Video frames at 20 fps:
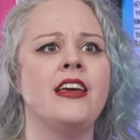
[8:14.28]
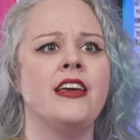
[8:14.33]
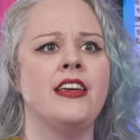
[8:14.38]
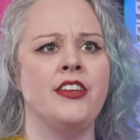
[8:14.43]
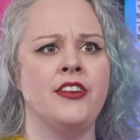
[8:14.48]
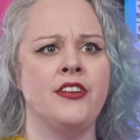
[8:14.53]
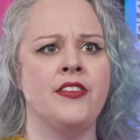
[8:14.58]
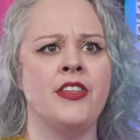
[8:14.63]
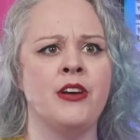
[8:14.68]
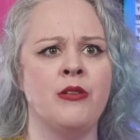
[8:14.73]

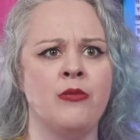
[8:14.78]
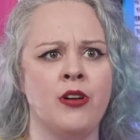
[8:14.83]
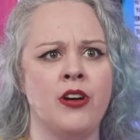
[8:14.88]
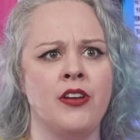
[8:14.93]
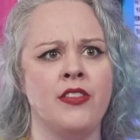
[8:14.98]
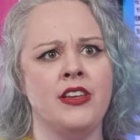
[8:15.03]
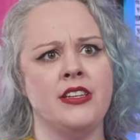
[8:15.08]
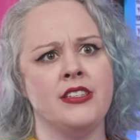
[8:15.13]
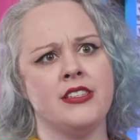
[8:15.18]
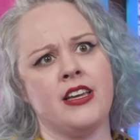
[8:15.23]
there were
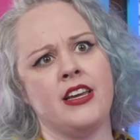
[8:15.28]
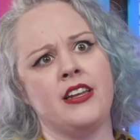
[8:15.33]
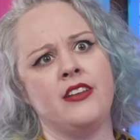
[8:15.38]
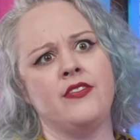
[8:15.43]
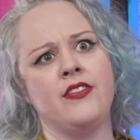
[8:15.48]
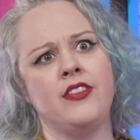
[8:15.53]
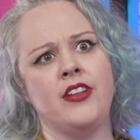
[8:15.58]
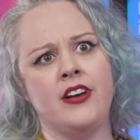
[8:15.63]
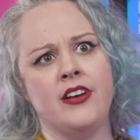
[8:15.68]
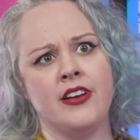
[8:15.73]
these kind
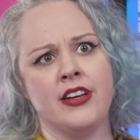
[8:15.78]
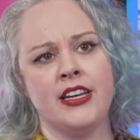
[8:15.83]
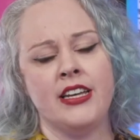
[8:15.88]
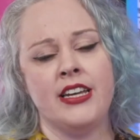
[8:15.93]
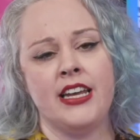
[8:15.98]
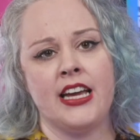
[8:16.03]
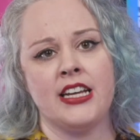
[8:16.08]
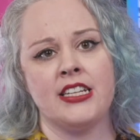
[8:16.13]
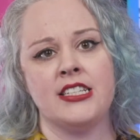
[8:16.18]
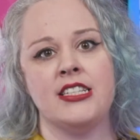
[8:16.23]
of long
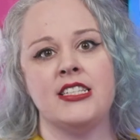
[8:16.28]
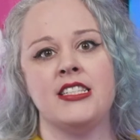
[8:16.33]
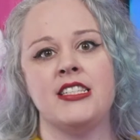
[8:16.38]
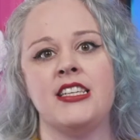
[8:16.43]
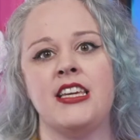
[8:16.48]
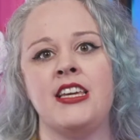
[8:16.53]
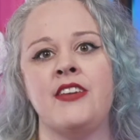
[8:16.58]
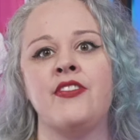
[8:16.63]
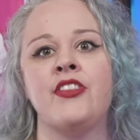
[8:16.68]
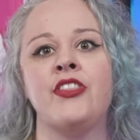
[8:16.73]
connections.
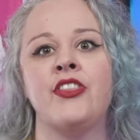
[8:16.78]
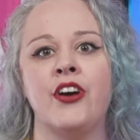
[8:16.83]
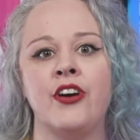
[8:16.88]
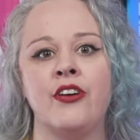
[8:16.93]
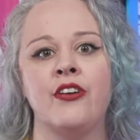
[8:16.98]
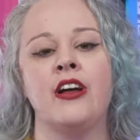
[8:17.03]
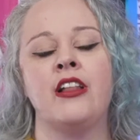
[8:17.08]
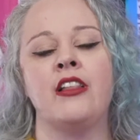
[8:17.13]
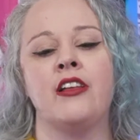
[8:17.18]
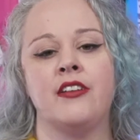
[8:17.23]
Even
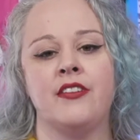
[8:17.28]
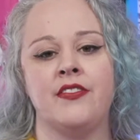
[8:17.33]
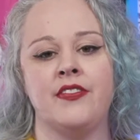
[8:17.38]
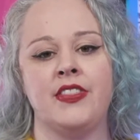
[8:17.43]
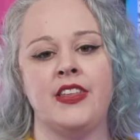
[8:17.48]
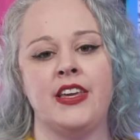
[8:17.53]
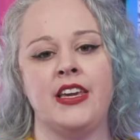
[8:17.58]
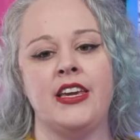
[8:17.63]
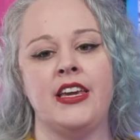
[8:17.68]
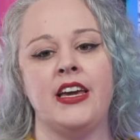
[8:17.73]
though a lot of
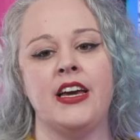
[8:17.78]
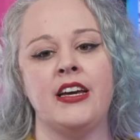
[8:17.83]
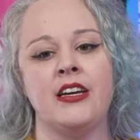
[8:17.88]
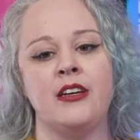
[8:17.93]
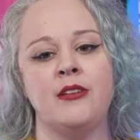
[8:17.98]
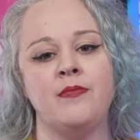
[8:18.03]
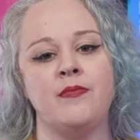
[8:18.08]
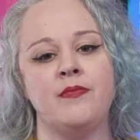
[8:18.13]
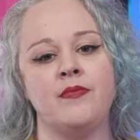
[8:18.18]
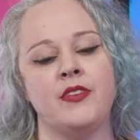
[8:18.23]
the
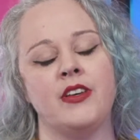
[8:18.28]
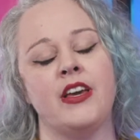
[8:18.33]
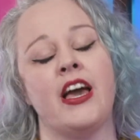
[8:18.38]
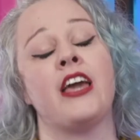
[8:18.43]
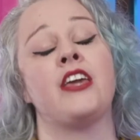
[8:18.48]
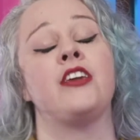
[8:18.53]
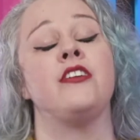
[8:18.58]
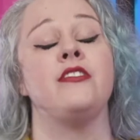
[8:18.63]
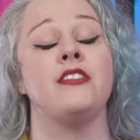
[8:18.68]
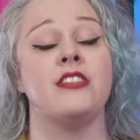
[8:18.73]

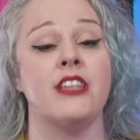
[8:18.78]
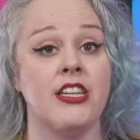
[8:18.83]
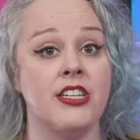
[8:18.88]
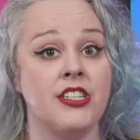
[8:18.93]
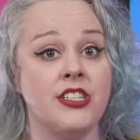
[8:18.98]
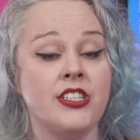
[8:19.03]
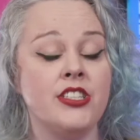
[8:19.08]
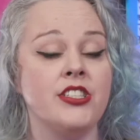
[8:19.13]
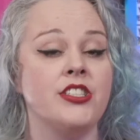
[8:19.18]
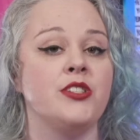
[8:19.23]

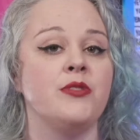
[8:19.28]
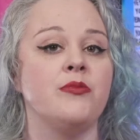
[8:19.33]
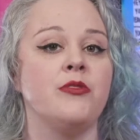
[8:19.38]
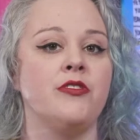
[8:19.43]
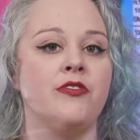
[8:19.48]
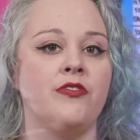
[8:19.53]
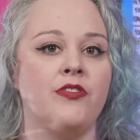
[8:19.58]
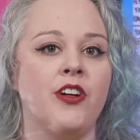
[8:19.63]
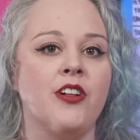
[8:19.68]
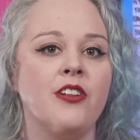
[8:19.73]
accusations were
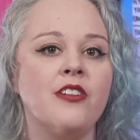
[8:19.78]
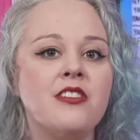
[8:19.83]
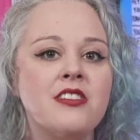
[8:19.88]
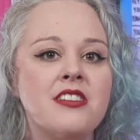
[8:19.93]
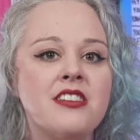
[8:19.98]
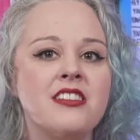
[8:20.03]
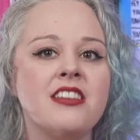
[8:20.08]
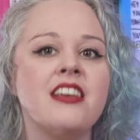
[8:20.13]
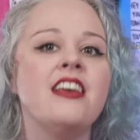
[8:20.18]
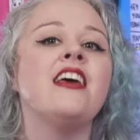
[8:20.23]

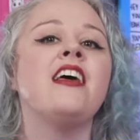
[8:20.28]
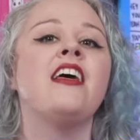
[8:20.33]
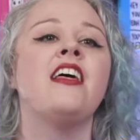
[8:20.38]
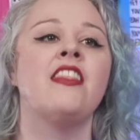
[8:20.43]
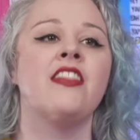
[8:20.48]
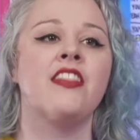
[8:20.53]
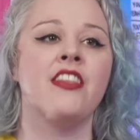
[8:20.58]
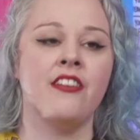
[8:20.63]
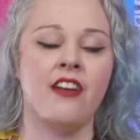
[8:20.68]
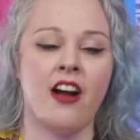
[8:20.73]
false,
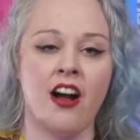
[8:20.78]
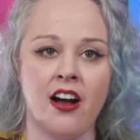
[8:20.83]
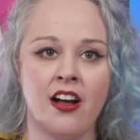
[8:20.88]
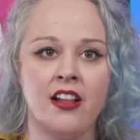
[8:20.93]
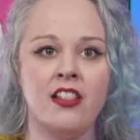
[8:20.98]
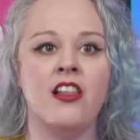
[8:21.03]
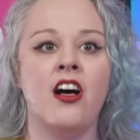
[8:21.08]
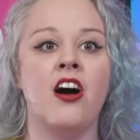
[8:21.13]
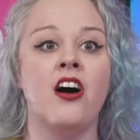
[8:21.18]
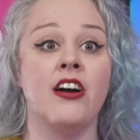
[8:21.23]
there are
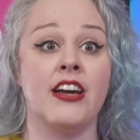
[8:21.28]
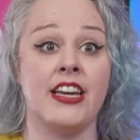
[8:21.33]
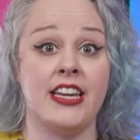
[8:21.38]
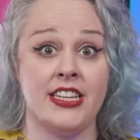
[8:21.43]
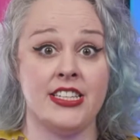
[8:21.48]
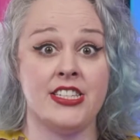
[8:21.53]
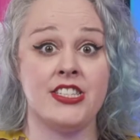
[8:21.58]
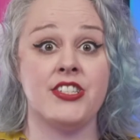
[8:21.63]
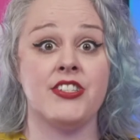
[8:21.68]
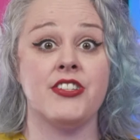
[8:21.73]
long
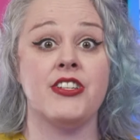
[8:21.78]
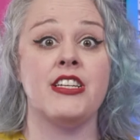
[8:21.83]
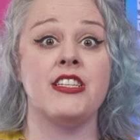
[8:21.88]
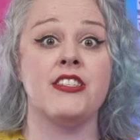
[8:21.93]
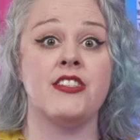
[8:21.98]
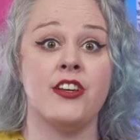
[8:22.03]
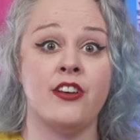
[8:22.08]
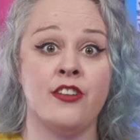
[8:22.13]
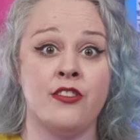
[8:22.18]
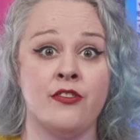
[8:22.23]

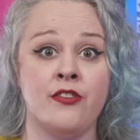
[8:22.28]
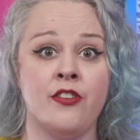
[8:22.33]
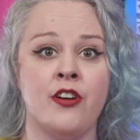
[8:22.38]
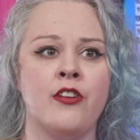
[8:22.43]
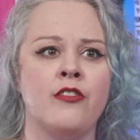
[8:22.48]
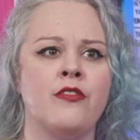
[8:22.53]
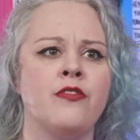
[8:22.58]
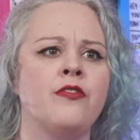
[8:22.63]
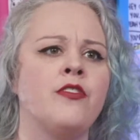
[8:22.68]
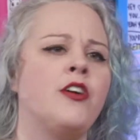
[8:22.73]
histories
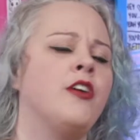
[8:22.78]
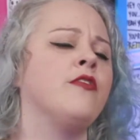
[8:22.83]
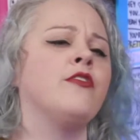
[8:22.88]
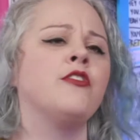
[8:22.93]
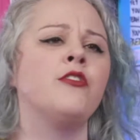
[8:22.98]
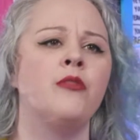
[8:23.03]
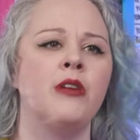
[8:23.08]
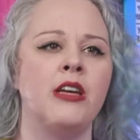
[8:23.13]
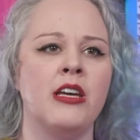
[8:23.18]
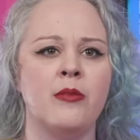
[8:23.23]
of
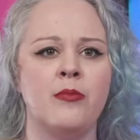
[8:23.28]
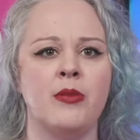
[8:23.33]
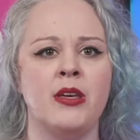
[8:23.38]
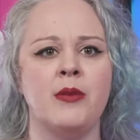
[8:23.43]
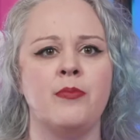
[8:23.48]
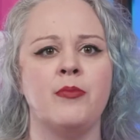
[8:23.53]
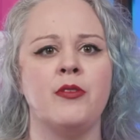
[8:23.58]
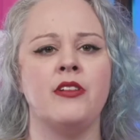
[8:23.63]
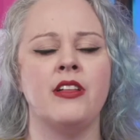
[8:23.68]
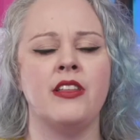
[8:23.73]
queer
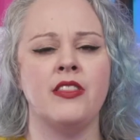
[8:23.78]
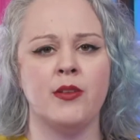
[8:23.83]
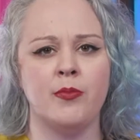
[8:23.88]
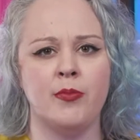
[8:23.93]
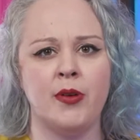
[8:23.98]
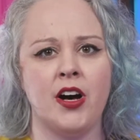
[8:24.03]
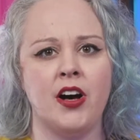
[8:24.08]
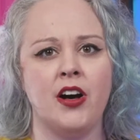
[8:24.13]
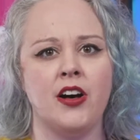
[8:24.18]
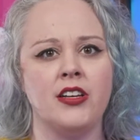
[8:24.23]
people in the
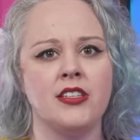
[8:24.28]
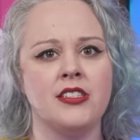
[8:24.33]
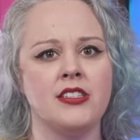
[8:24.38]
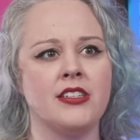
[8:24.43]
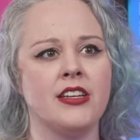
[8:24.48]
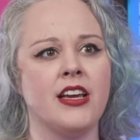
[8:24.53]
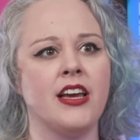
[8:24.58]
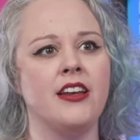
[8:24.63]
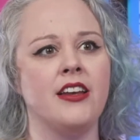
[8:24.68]
past